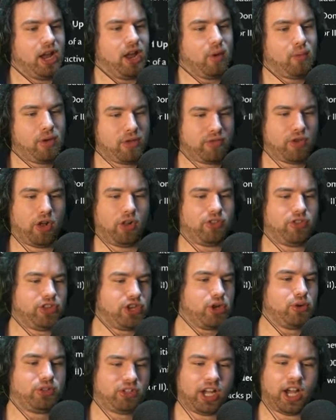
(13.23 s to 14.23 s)
We've got
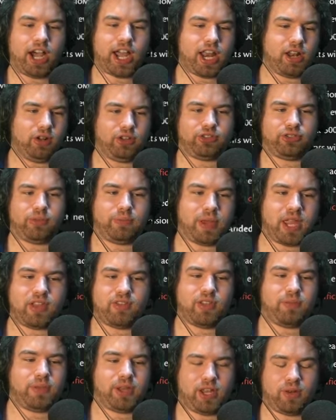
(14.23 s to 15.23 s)
new titles for
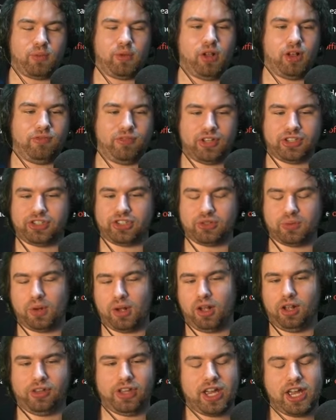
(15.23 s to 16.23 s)
PvP and World vs.
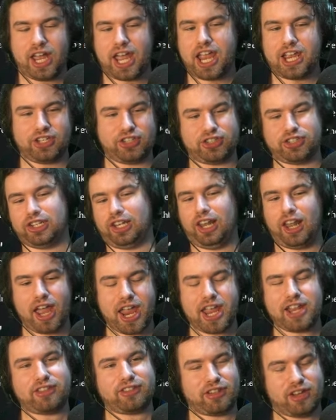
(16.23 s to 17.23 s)
World. A
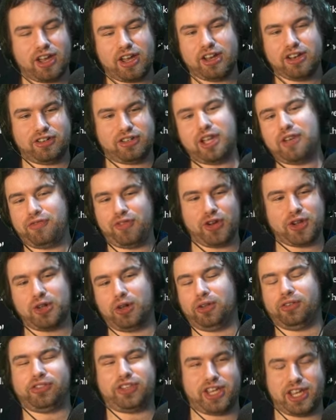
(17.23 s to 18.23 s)
slight
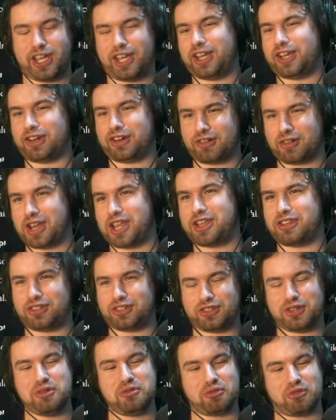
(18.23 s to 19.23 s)
difficulty increase
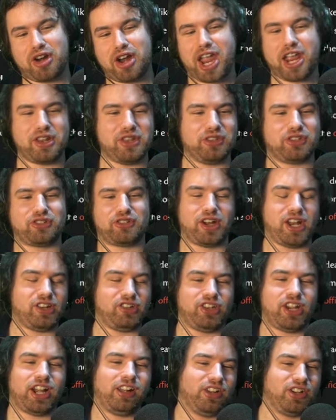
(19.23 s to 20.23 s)
to Raid and Strike
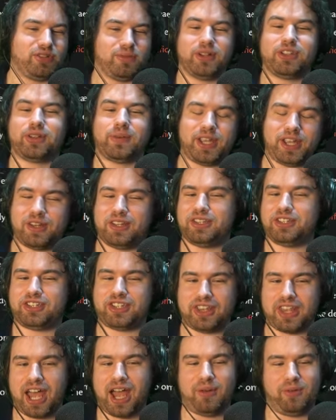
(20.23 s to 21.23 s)
challenge modes. I bet you didn't see
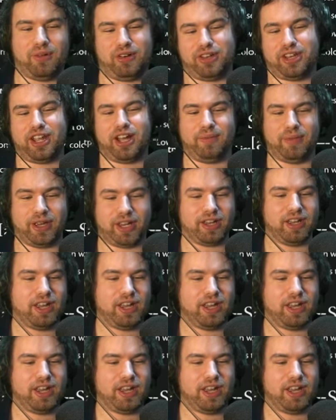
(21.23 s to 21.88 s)
that one coming.